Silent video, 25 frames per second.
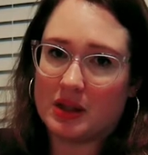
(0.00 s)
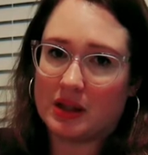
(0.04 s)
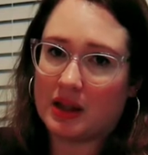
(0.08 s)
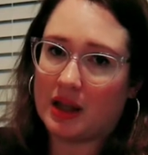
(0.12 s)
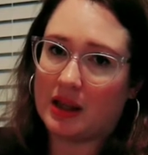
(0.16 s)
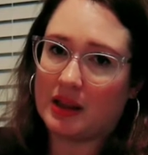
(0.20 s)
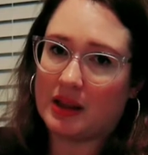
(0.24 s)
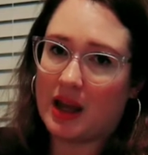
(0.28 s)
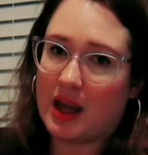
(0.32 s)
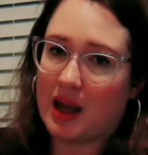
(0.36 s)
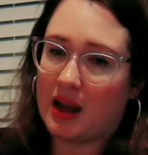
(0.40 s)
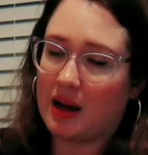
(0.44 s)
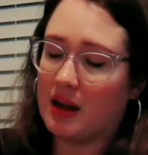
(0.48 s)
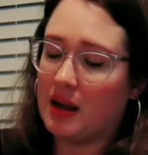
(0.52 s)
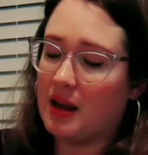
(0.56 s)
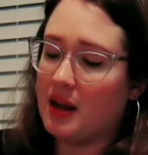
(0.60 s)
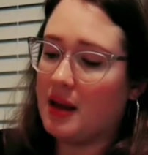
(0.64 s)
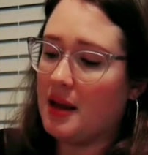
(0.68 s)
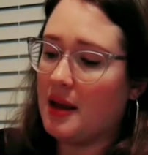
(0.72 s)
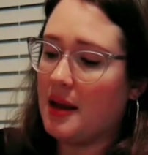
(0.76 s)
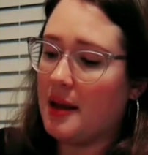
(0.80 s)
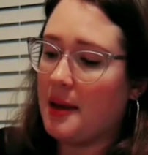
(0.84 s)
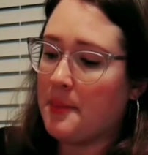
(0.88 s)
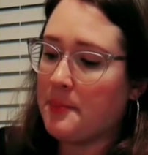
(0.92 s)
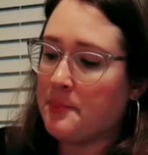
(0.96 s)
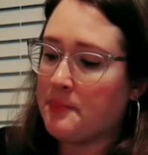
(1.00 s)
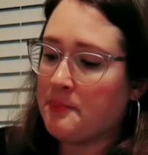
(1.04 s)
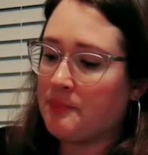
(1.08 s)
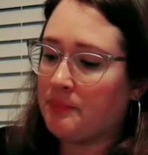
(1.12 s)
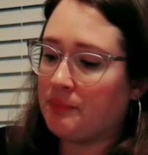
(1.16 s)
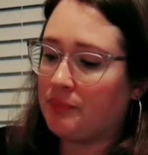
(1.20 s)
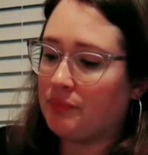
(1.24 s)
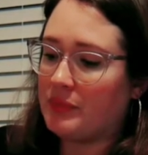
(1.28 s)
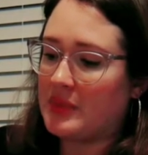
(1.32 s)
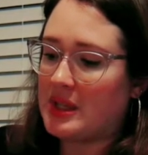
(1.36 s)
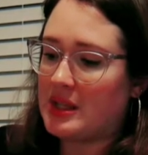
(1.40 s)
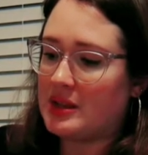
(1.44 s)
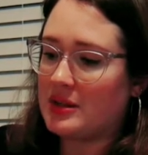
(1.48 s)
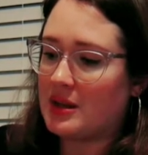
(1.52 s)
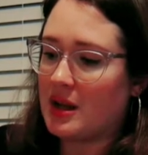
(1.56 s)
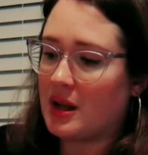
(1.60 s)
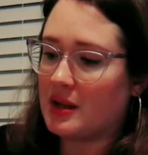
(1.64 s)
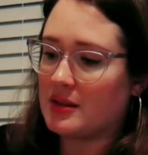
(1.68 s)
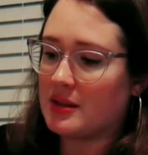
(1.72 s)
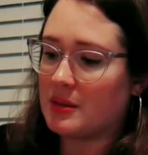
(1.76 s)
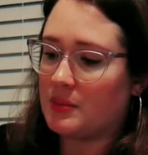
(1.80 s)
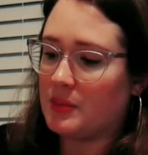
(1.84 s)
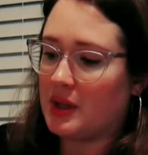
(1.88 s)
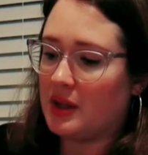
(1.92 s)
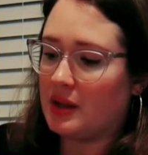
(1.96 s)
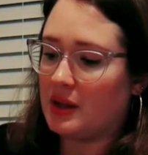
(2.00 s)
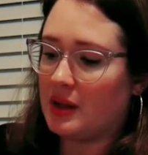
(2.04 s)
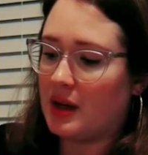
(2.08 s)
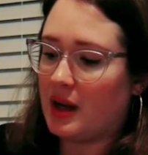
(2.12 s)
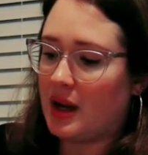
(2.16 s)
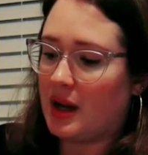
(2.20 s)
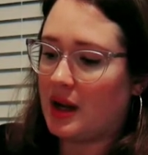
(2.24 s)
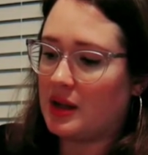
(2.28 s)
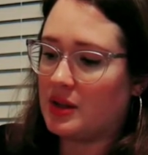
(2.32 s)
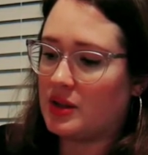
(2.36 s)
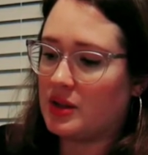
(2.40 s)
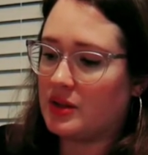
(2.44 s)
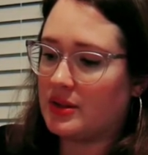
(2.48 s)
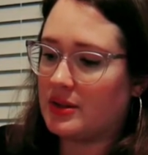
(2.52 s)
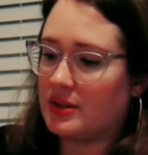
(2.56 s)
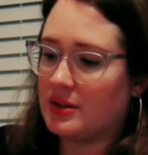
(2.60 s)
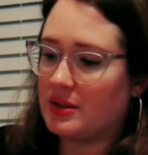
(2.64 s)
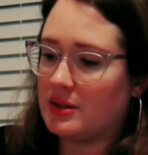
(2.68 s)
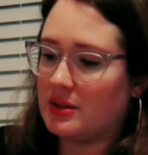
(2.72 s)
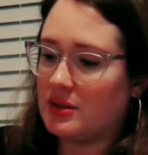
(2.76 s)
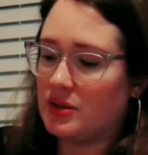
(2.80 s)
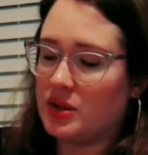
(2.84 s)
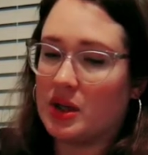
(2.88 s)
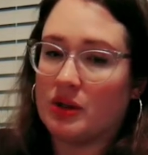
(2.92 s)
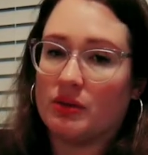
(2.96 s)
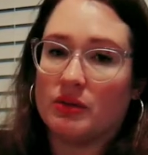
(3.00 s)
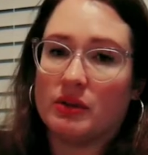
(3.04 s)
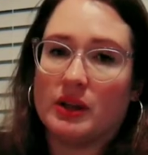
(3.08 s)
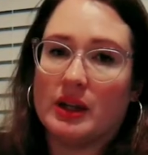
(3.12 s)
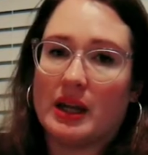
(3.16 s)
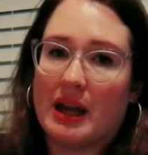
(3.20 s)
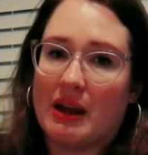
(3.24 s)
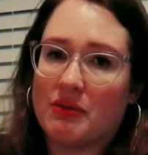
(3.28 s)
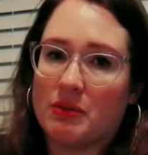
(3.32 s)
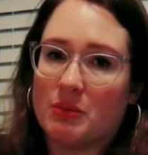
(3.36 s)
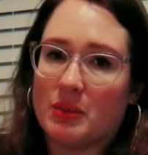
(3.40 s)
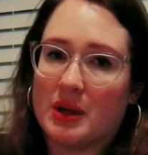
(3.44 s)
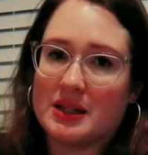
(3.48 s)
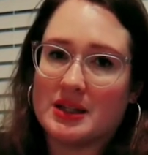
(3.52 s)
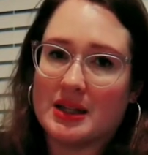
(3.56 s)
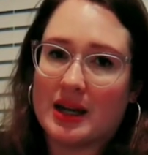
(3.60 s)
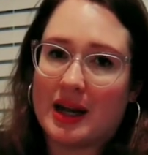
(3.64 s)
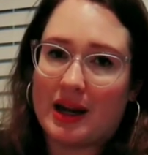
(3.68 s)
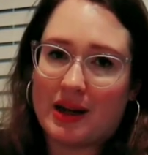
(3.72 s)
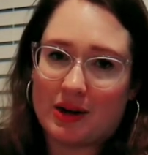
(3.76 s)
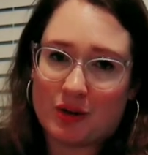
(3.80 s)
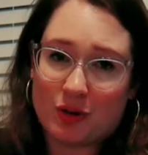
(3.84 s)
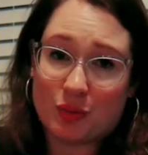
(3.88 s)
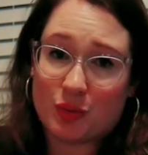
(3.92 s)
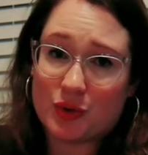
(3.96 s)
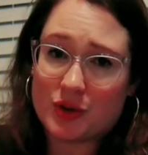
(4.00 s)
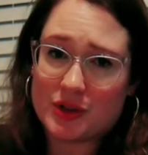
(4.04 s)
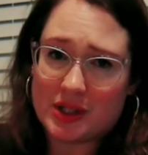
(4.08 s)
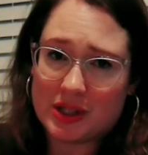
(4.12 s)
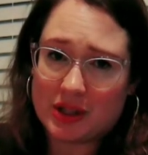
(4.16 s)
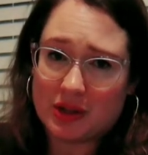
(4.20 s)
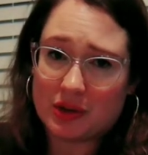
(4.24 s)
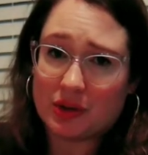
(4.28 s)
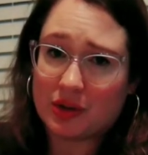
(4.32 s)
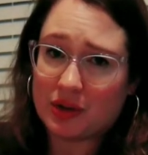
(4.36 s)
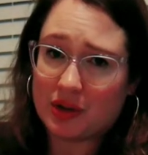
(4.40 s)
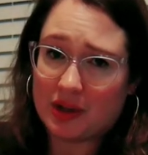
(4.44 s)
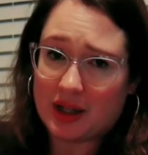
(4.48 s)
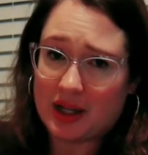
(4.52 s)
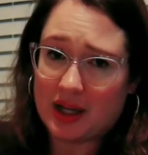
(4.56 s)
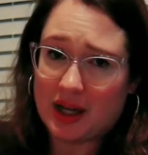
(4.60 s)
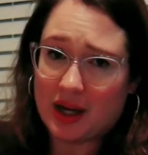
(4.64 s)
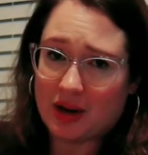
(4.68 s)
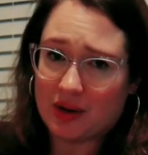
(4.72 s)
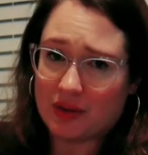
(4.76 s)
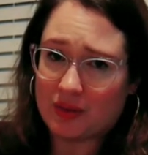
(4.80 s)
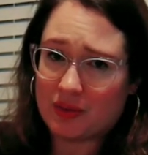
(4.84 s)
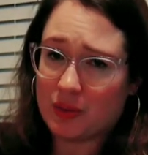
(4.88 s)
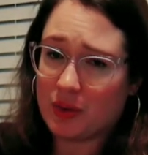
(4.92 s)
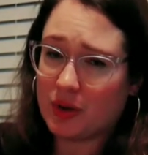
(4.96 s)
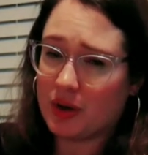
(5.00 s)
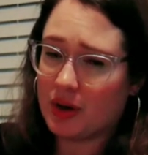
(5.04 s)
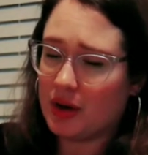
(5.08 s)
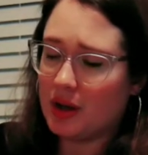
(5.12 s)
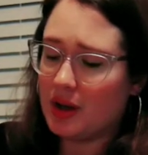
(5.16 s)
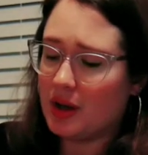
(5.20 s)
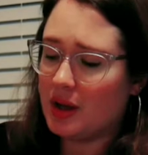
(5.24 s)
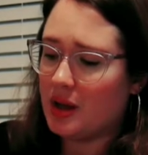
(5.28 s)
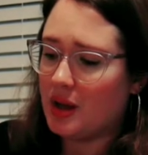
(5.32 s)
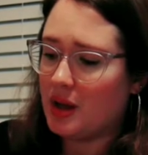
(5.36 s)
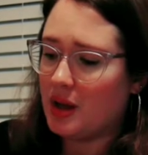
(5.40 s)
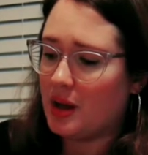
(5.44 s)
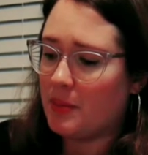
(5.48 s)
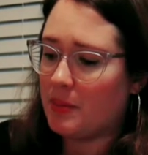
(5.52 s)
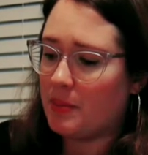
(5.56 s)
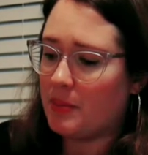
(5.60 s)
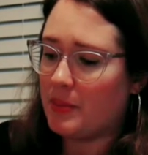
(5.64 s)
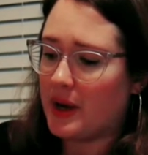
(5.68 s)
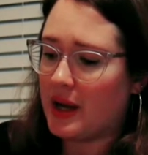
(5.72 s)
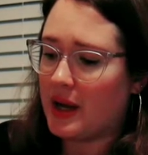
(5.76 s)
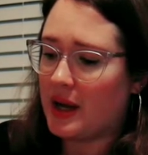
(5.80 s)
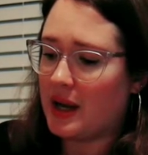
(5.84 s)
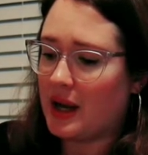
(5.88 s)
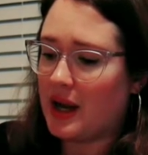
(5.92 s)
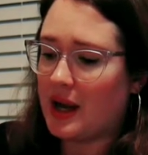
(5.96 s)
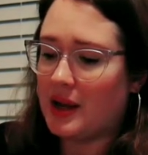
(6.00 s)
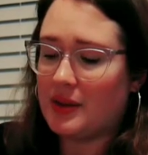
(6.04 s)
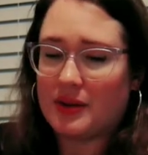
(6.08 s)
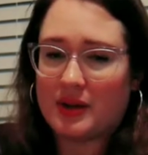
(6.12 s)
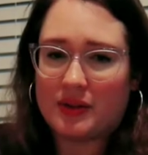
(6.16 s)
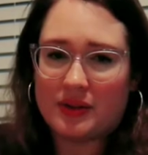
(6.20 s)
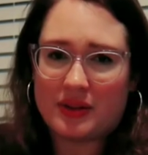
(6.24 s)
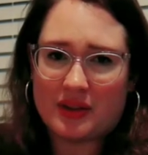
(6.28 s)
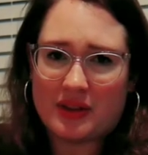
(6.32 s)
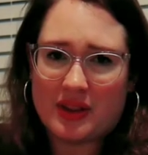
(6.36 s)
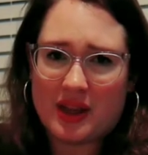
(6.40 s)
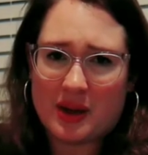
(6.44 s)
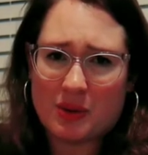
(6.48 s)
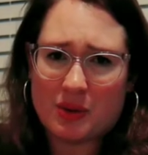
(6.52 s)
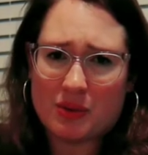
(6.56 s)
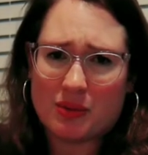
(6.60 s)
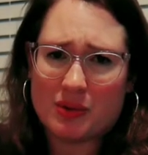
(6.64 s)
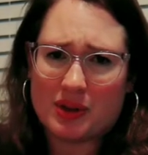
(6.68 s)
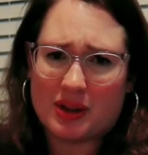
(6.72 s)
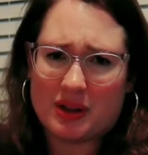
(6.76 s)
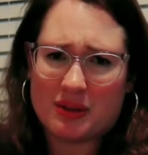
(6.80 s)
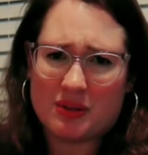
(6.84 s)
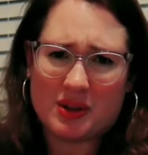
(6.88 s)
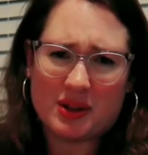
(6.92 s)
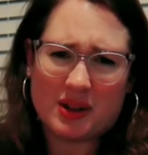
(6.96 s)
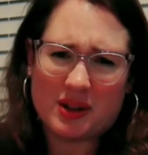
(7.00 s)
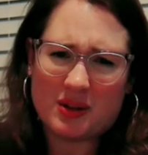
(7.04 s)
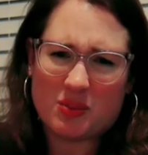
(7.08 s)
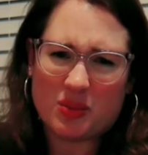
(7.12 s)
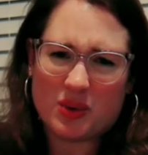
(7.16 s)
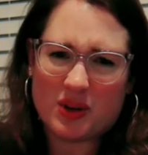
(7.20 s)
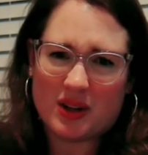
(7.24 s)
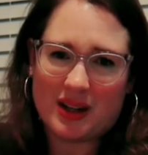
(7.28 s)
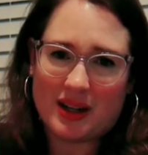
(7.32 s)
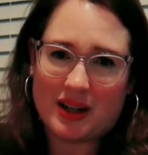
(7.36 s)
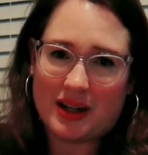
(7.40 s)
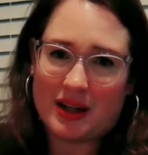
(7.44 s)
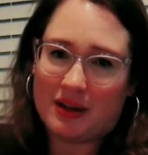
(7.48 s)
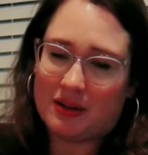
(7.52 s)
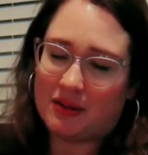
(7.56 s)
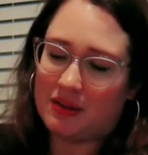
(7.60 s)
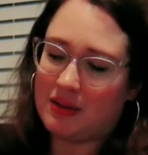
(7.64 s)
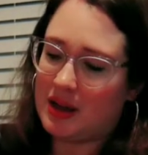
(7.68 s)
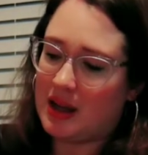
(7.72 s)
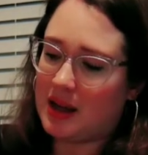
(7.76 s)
like that. It's not something that I just generally have in my diet or particularly care for, but I thought that they were really, really pretty.